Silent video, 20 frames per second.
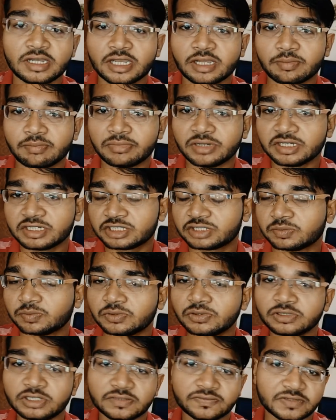merged
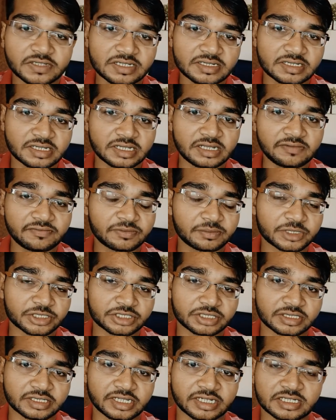both of these
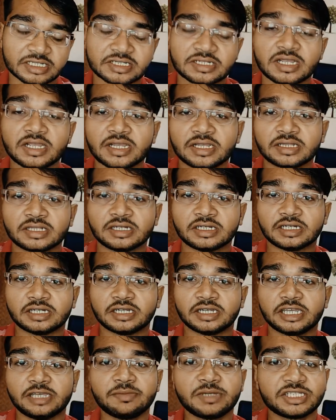information, that is the
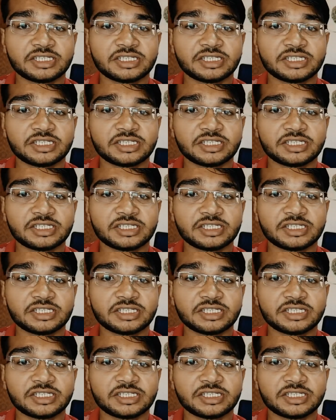image